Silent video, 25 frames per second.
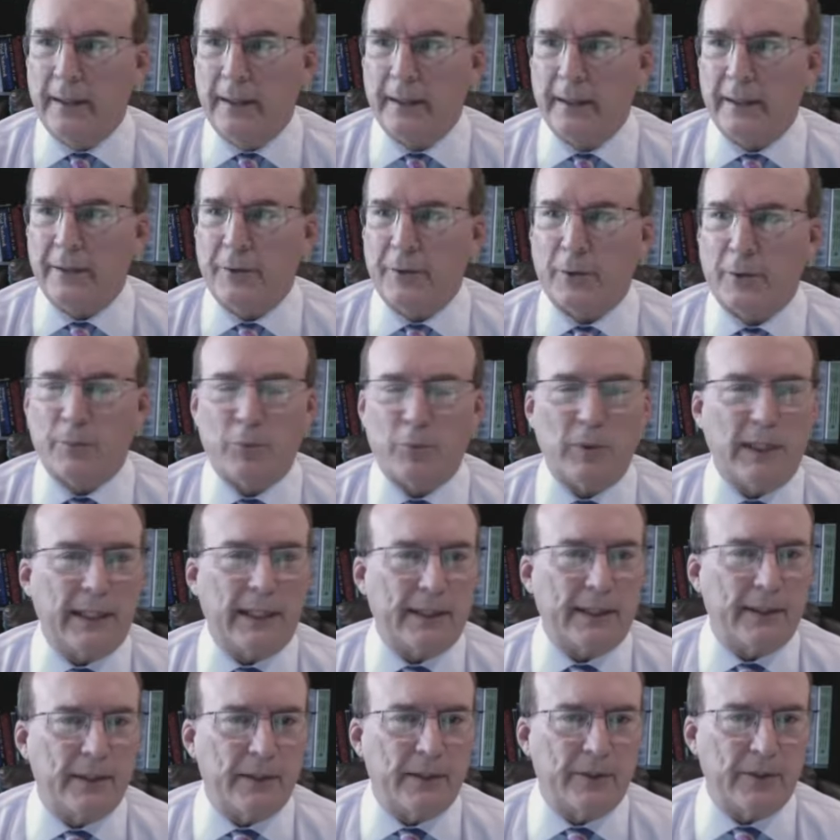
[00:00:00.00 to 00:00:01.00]
in your
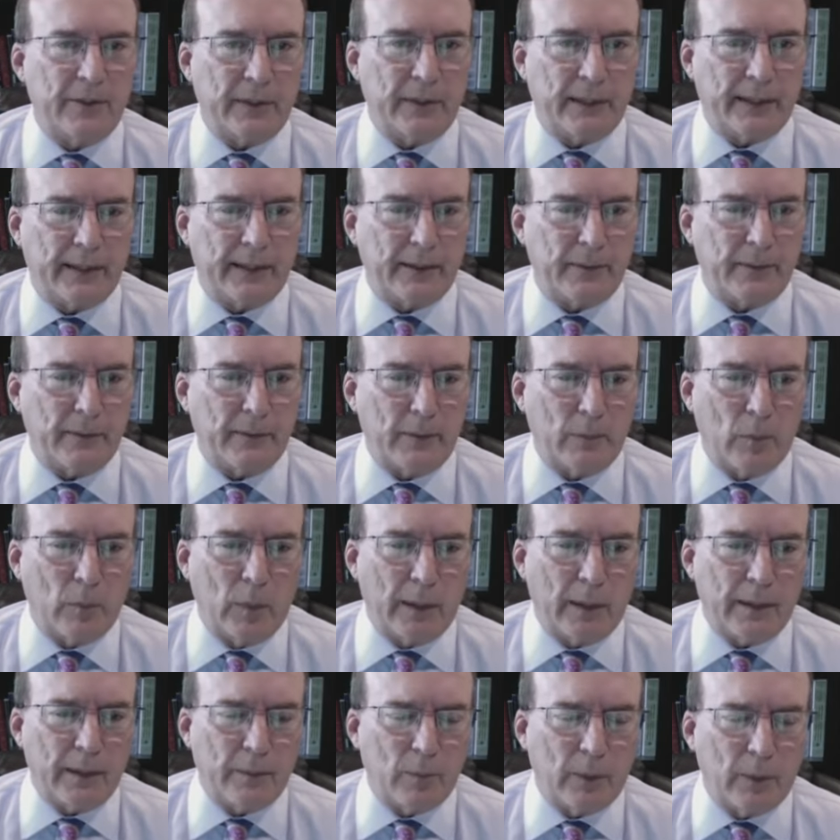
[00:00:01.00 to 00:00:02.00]
practice and
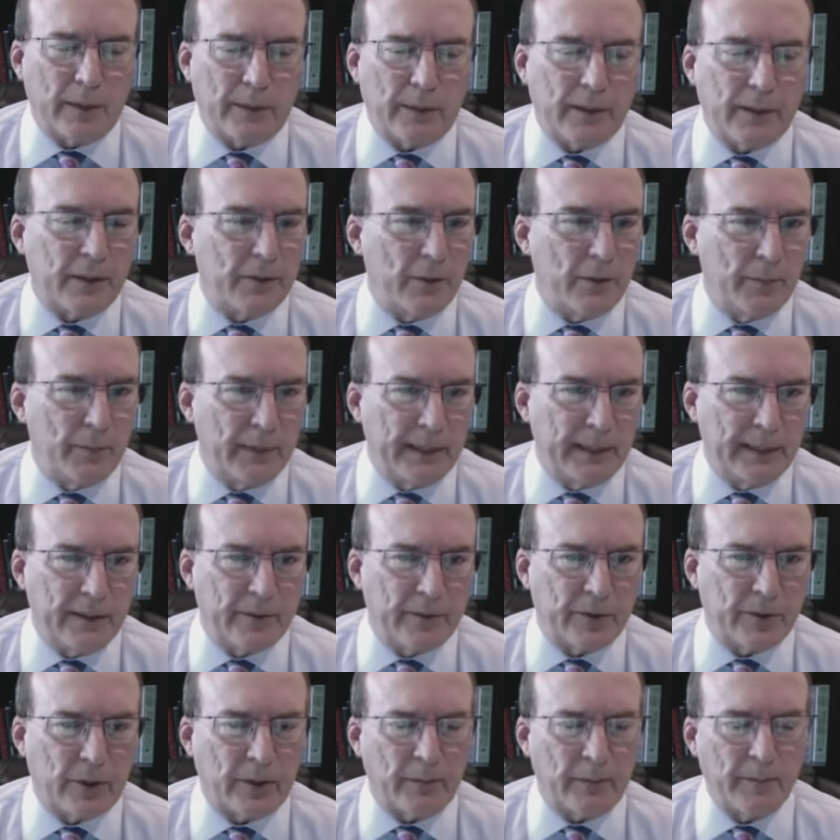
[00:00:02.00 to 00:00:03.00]
what the
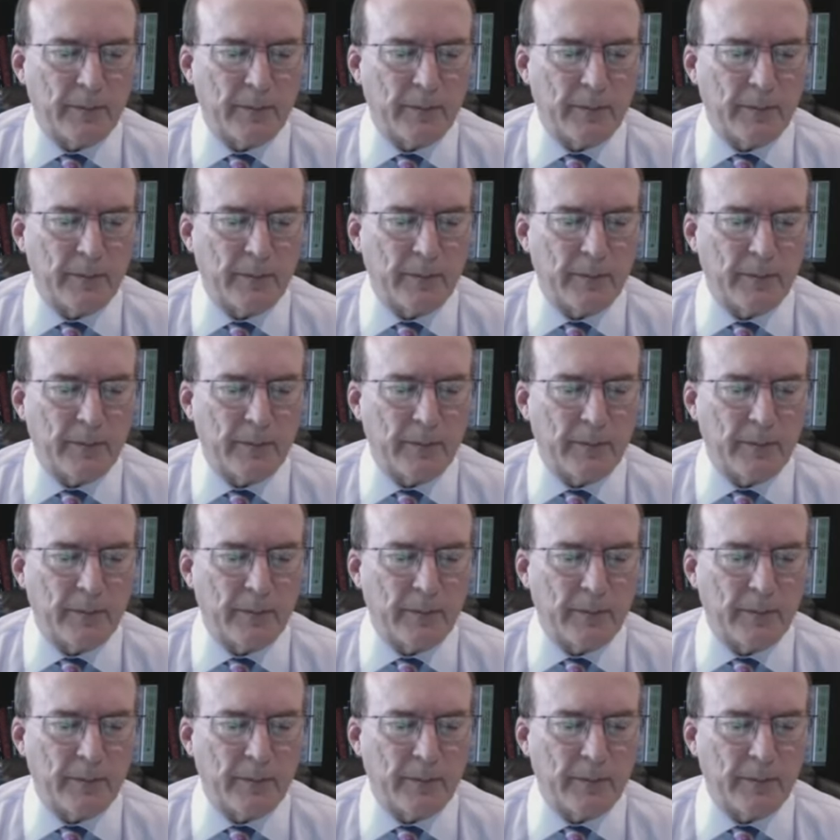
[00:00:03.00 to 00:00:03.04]
demands are.